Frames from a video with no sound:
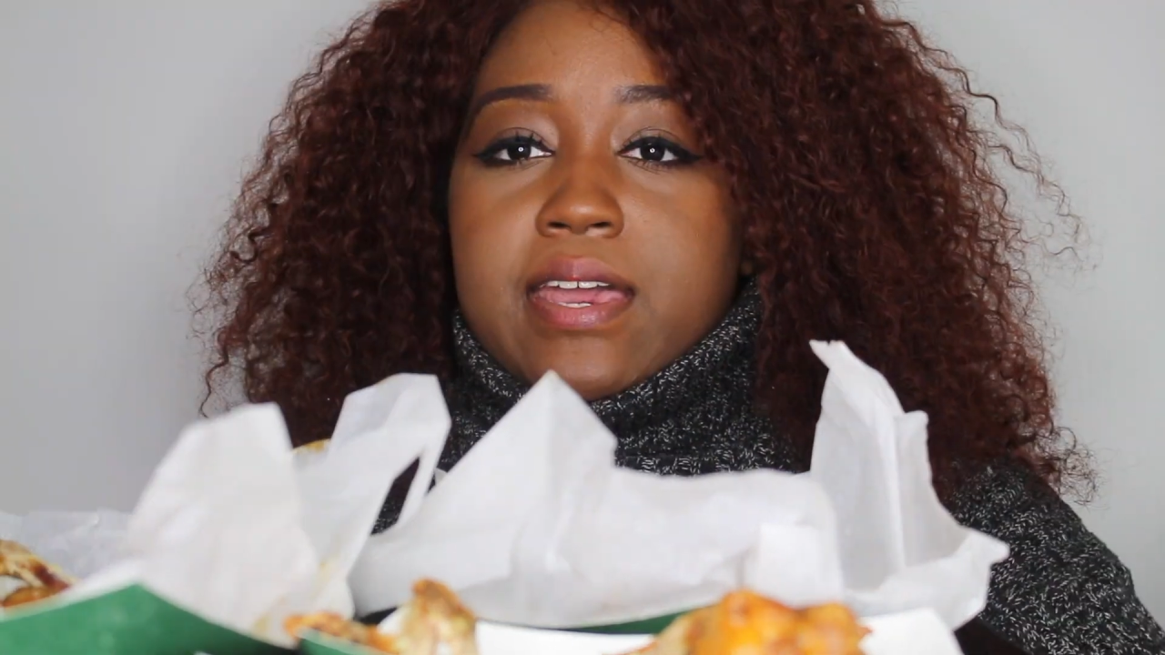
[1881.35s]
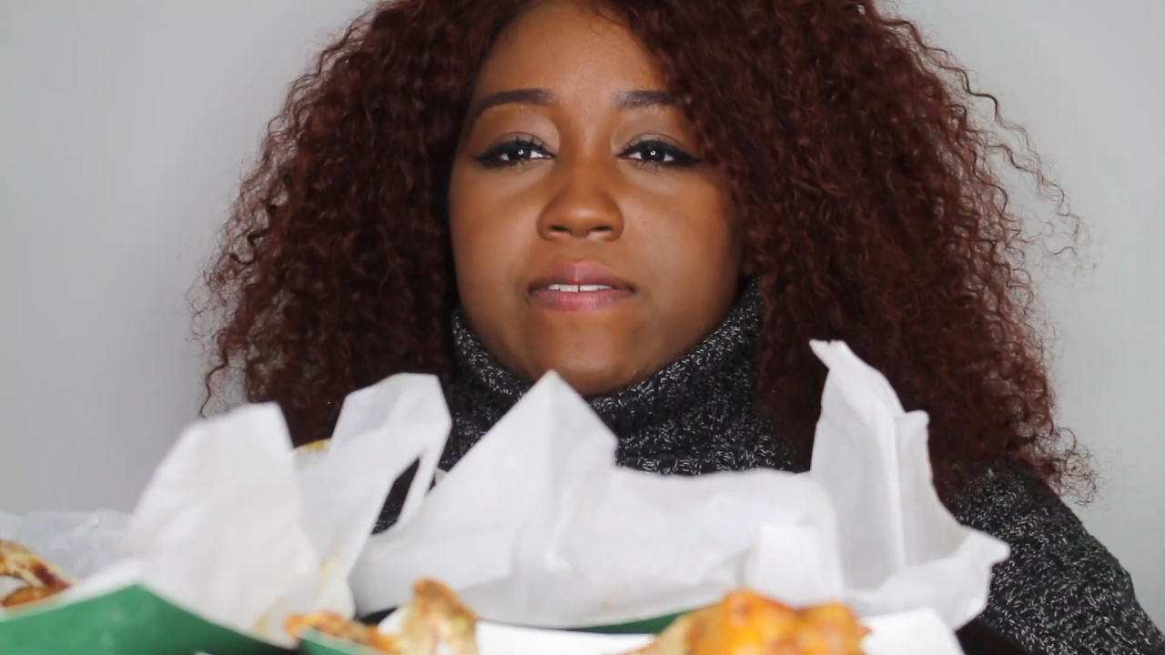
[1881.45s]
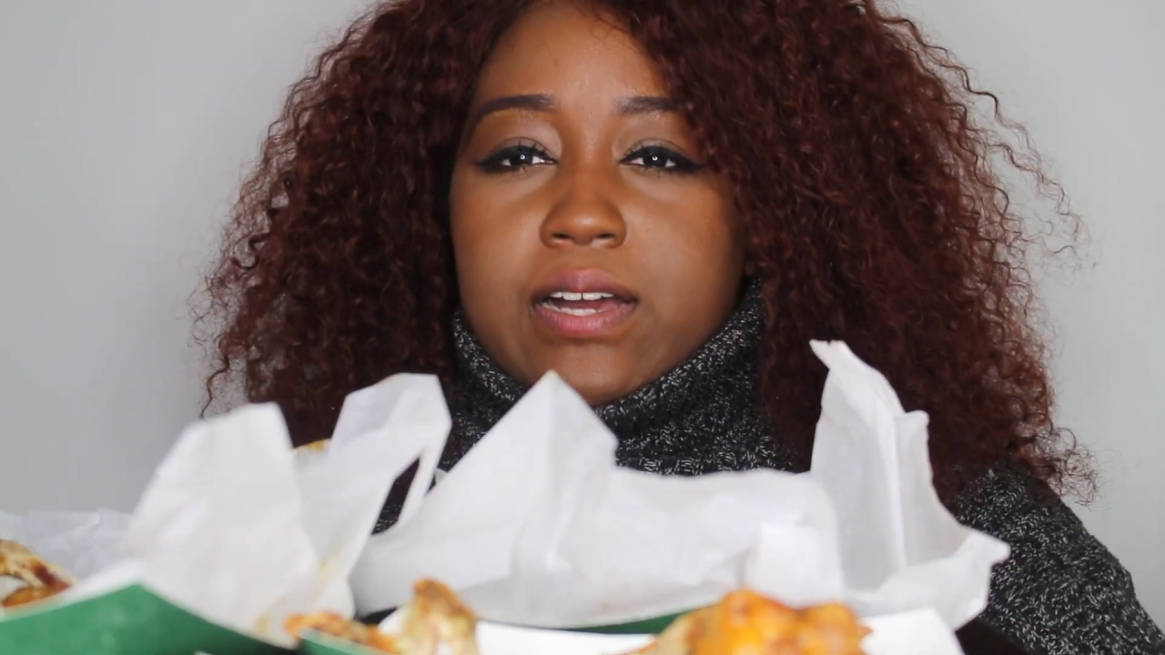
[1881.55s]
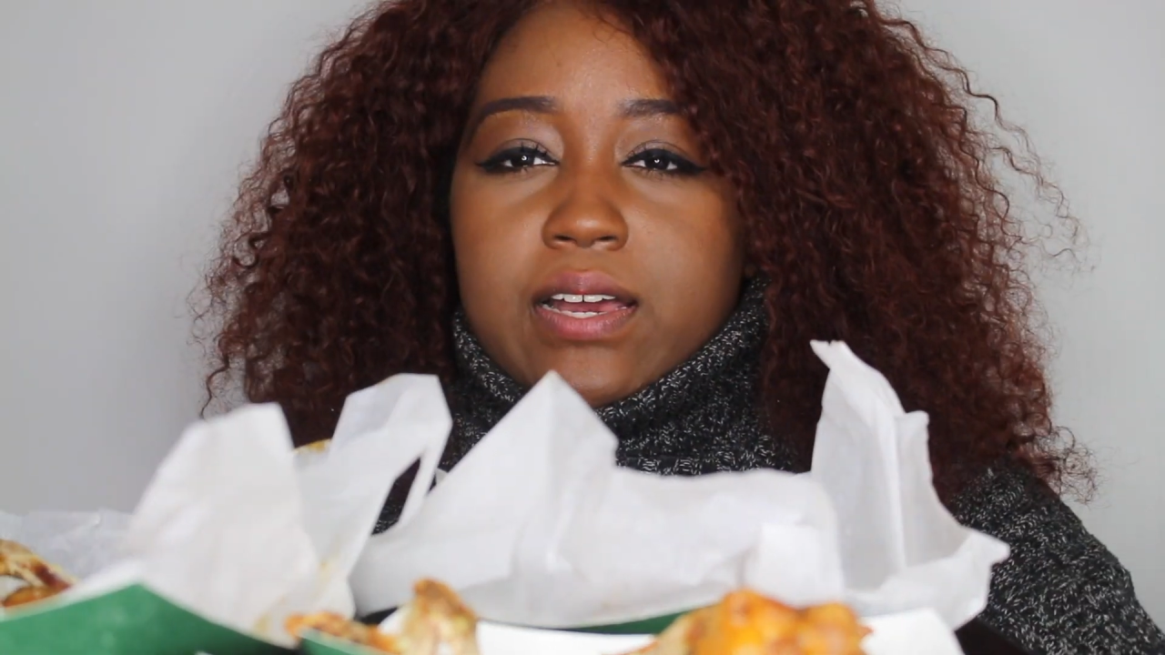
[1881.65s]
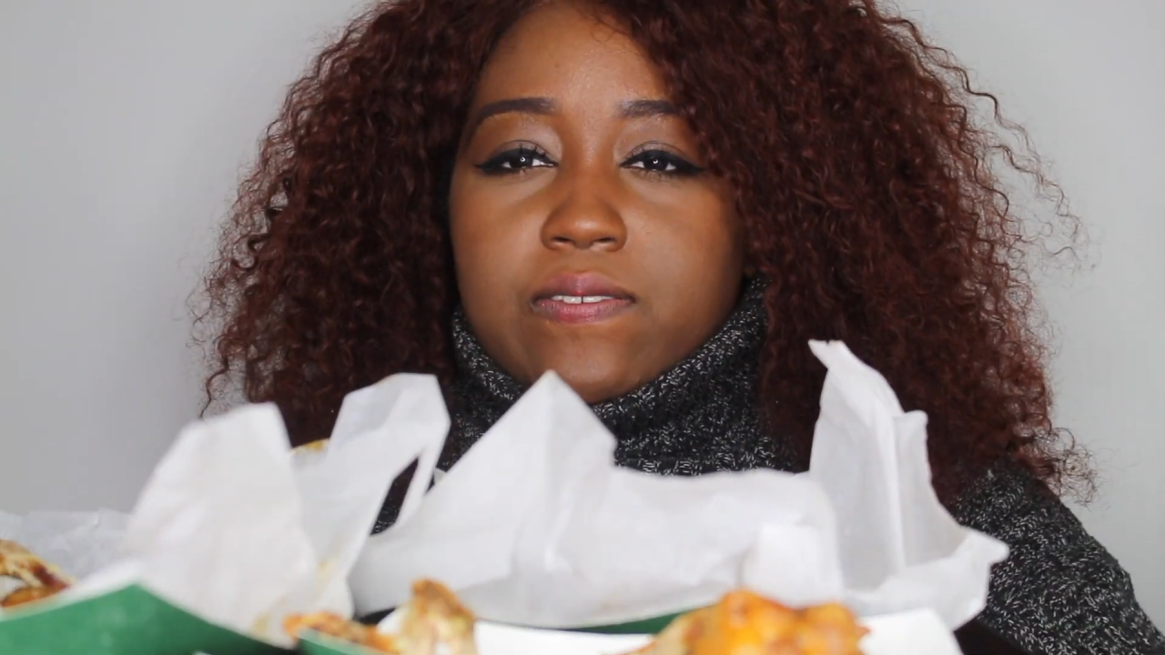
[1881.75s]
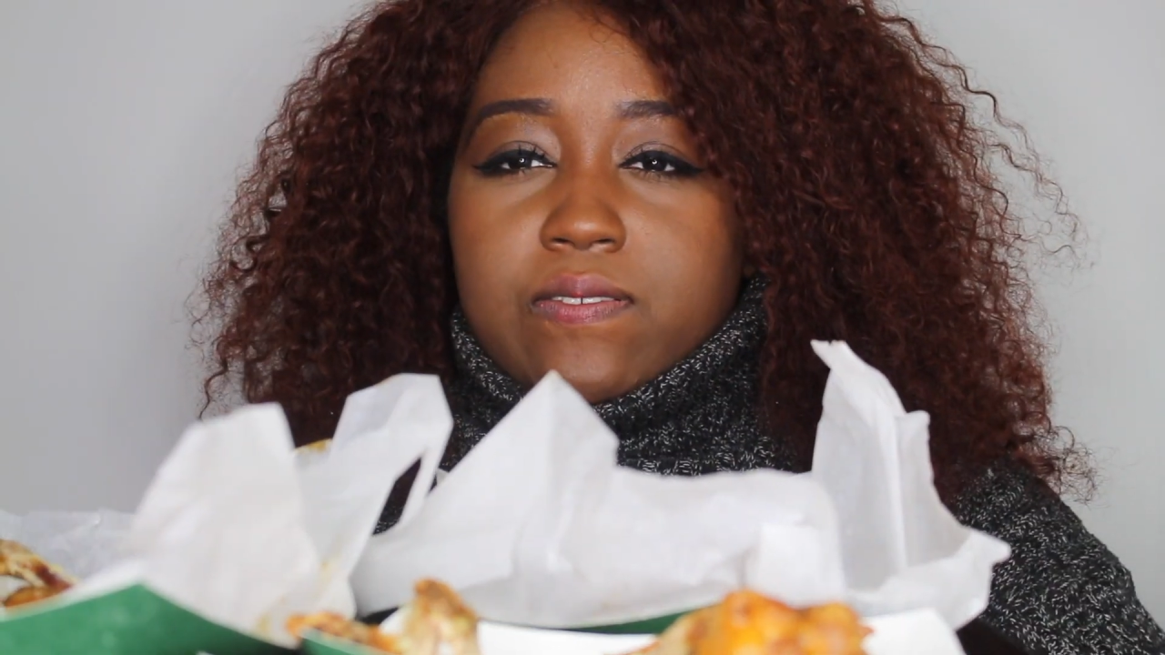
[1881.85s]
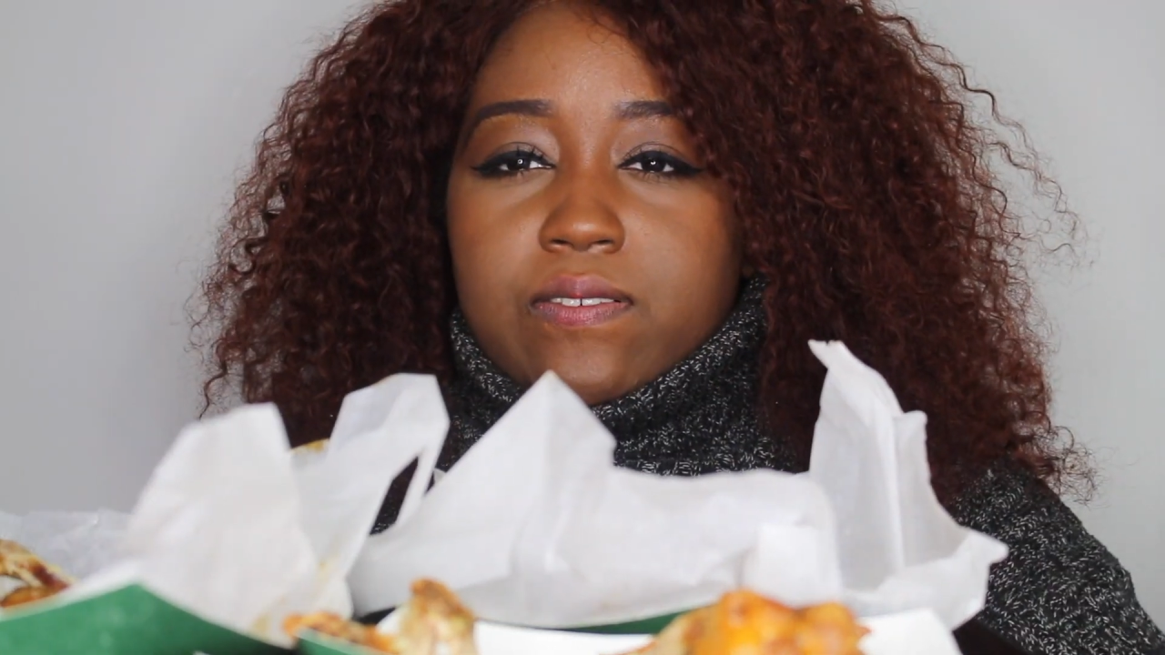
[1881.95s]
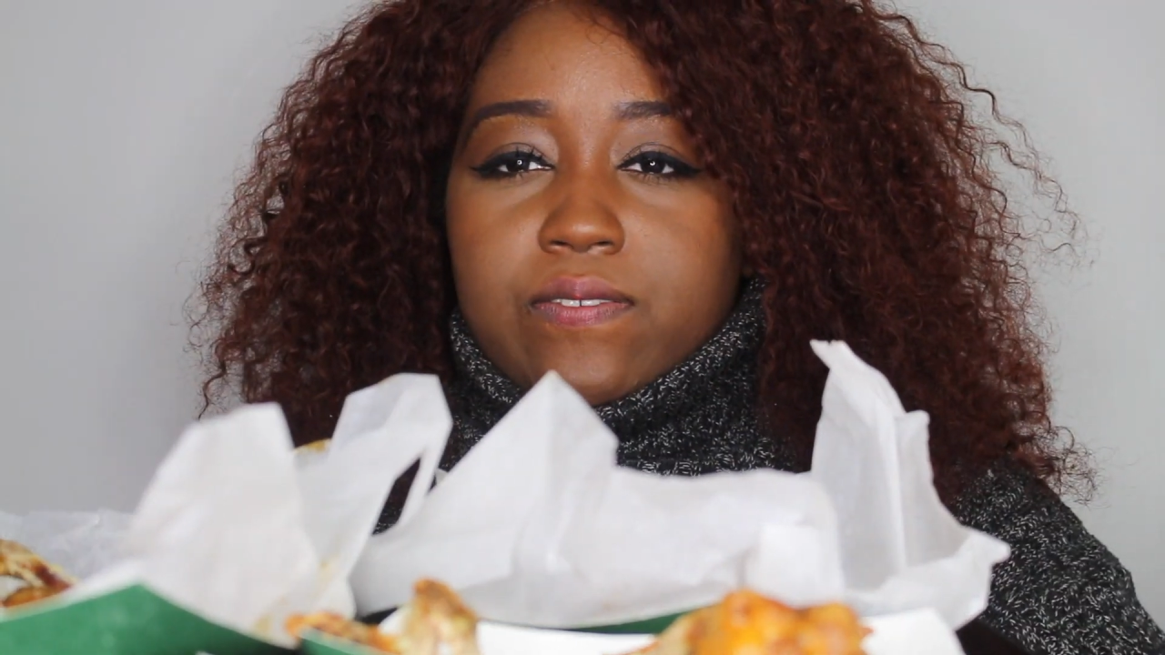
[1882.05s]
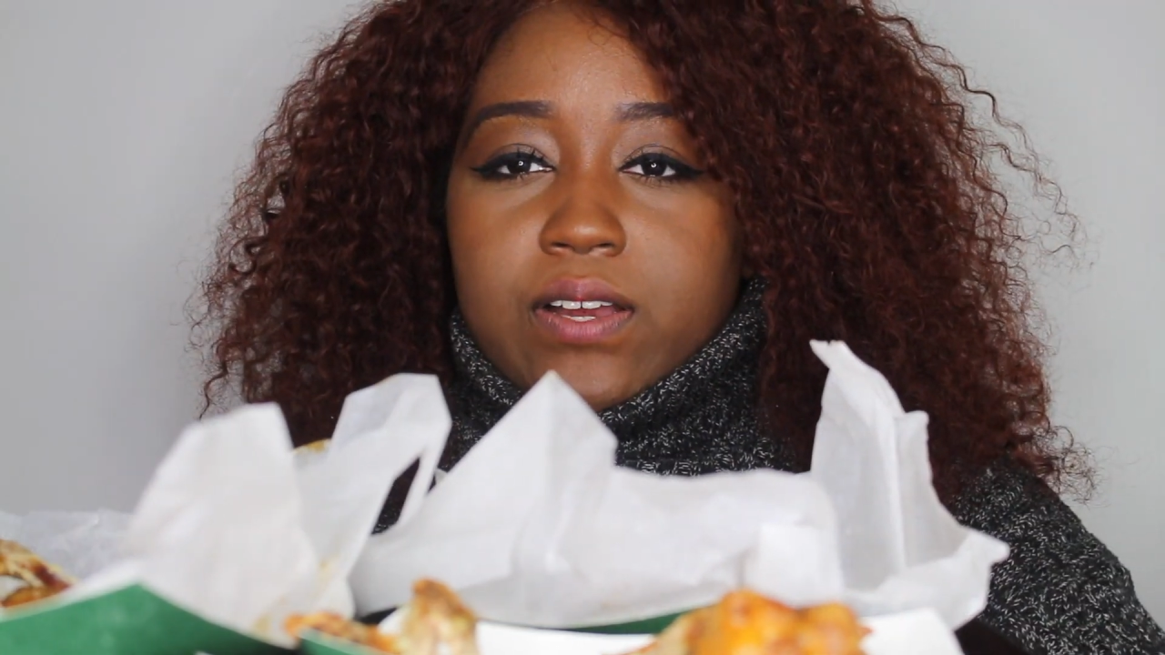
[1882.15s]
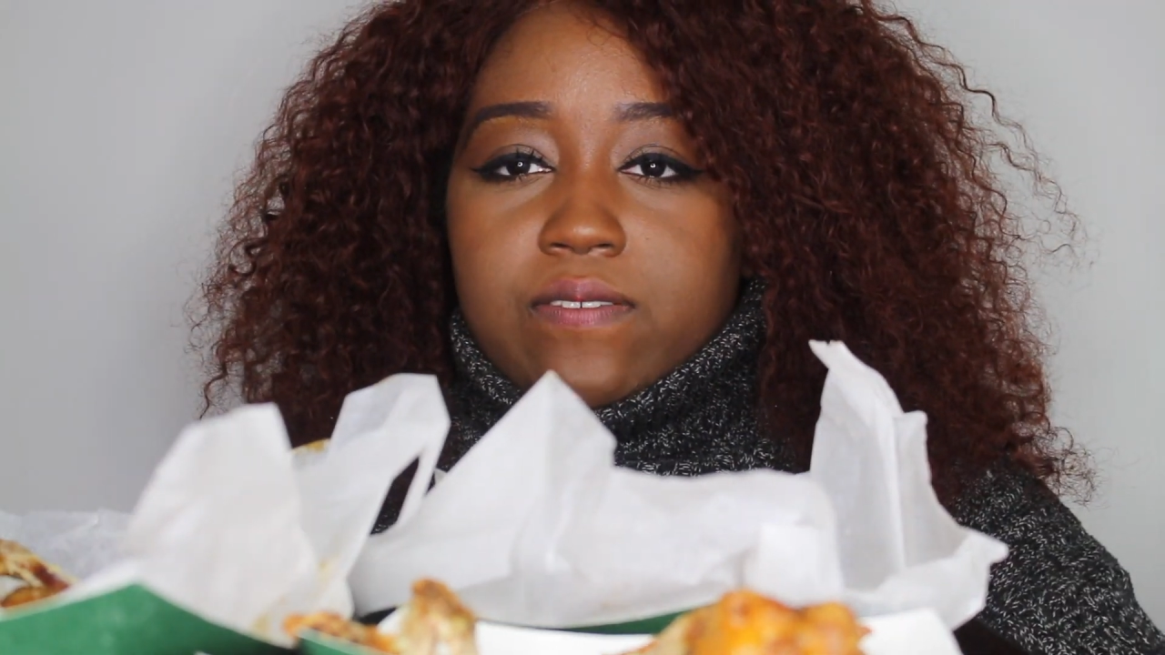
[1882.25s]
If I
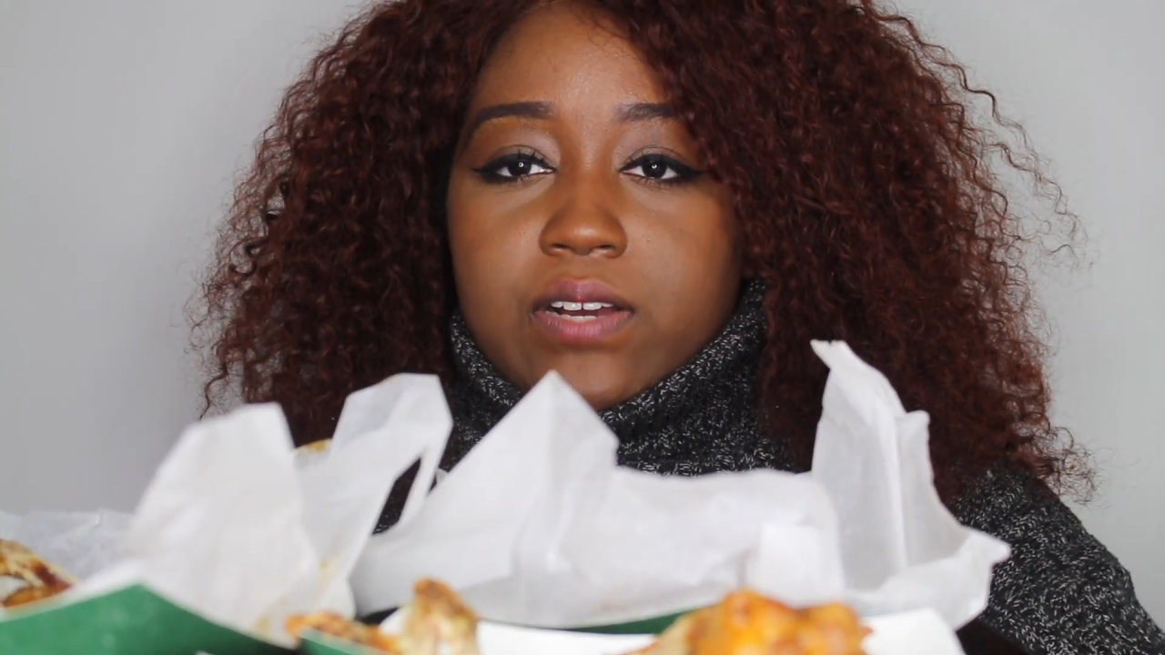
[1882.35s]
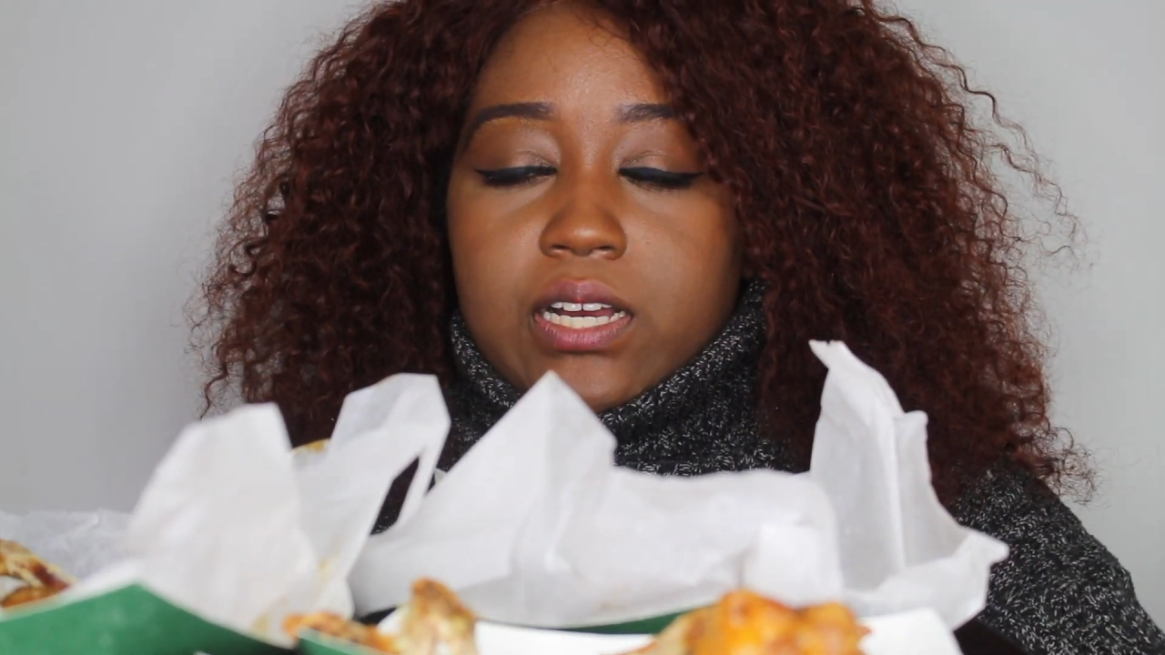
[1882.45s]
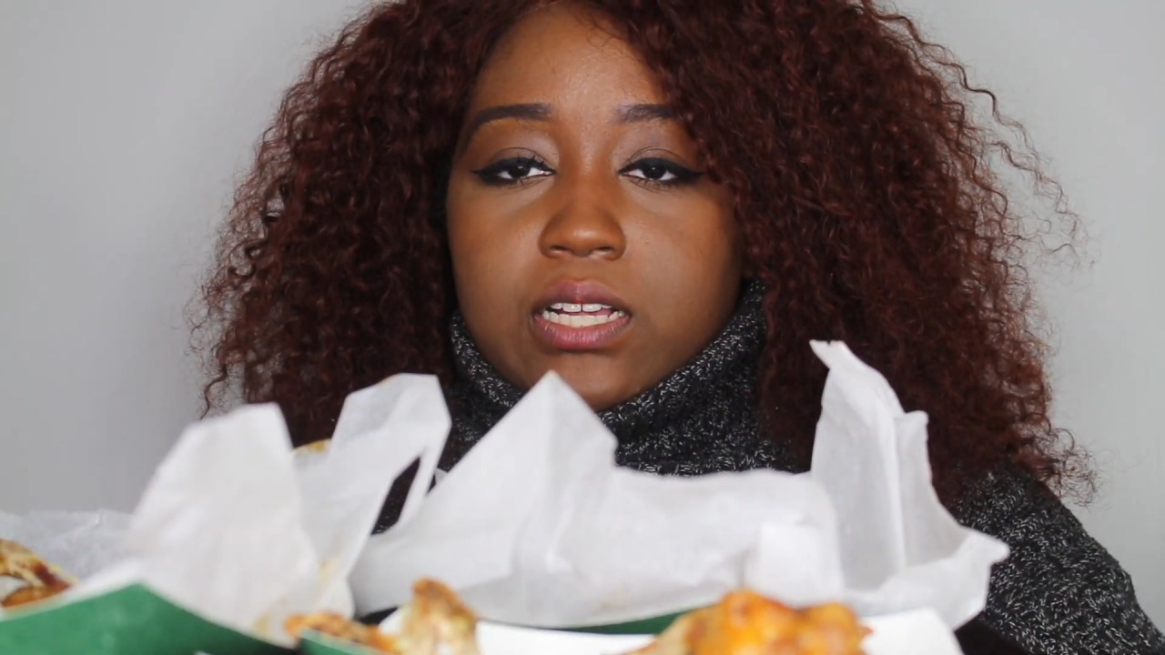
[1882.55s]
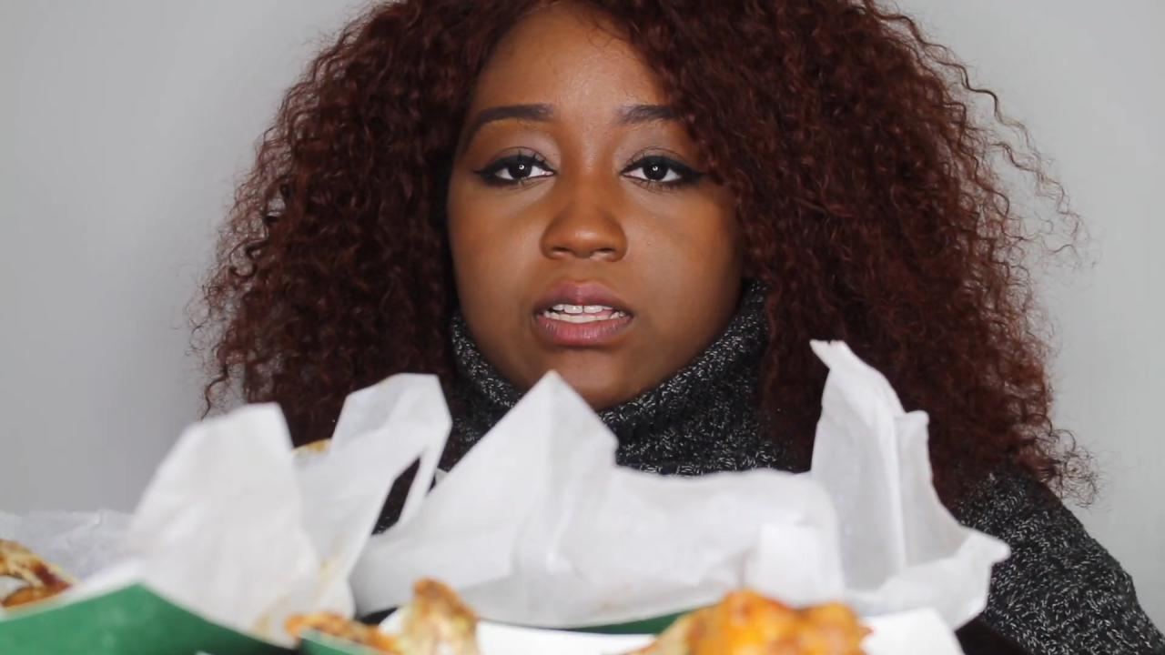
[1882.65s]
can find